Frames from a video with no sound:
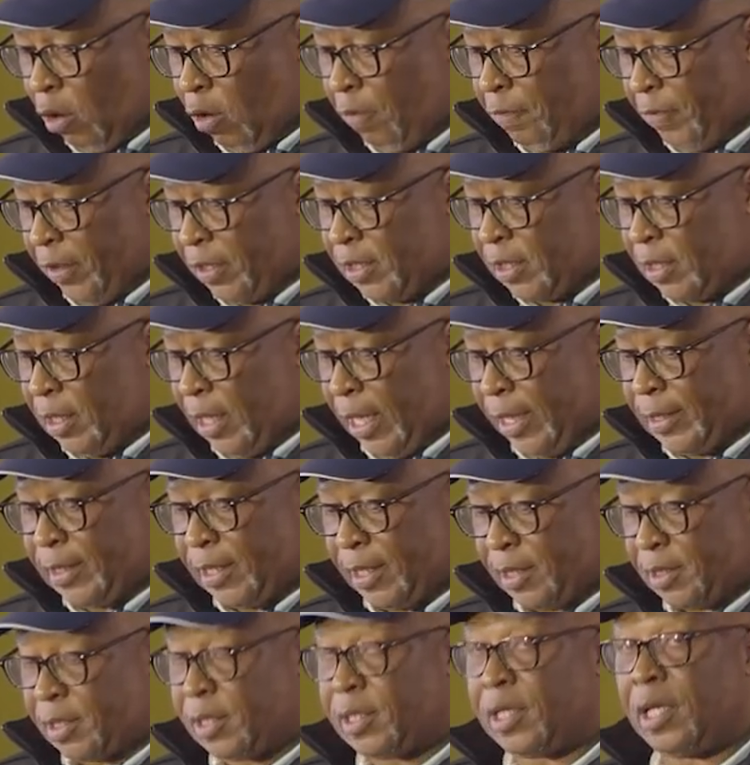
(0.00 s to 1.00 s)
of its
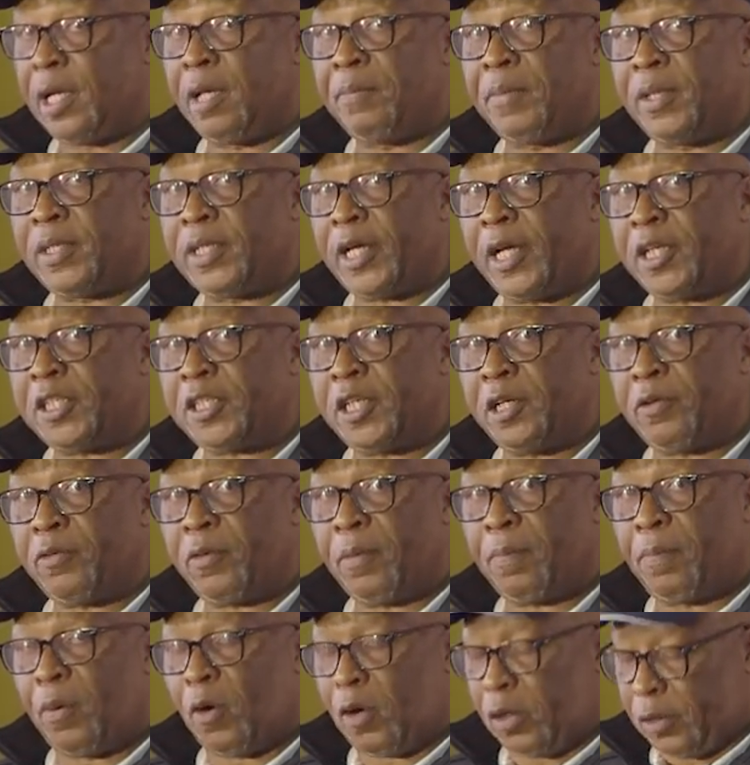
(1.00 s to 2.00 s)
latest
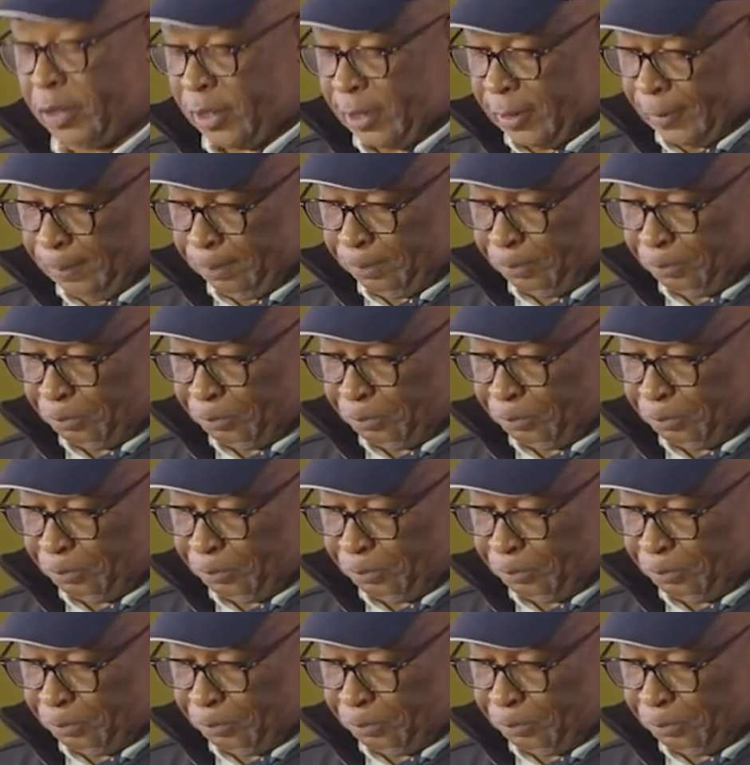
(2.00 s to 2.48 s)
delimitation report.